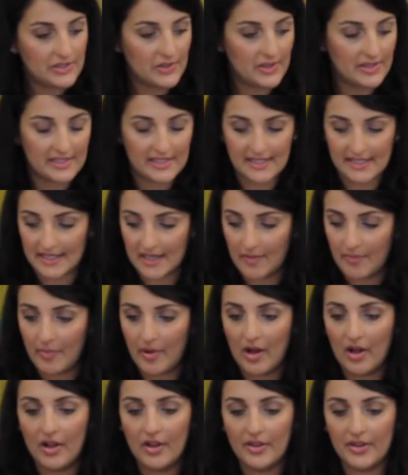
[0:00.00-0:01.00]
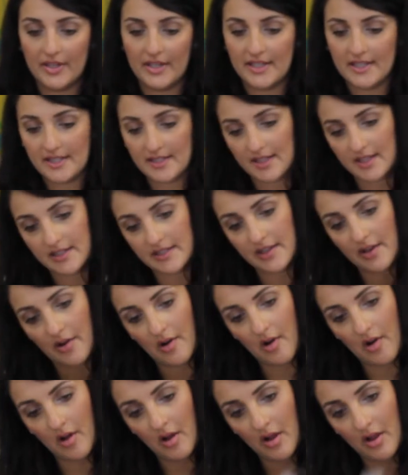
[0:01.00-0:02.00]
So I'll skip all this because they're
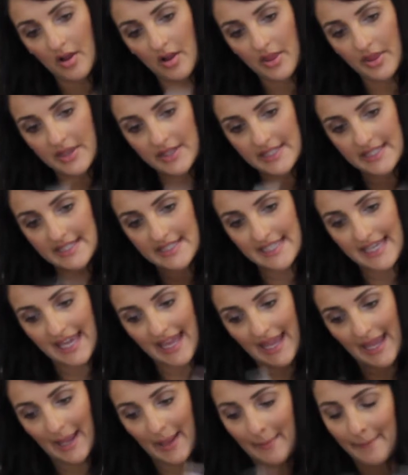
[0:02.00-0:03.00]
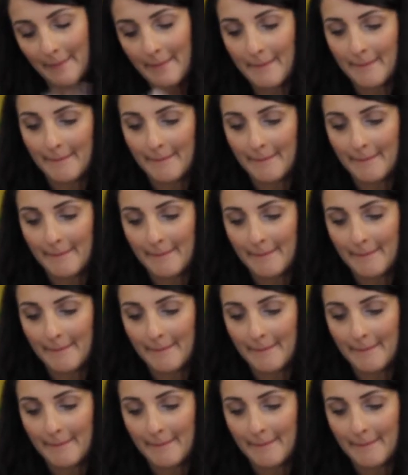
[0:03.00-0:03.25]
all the same.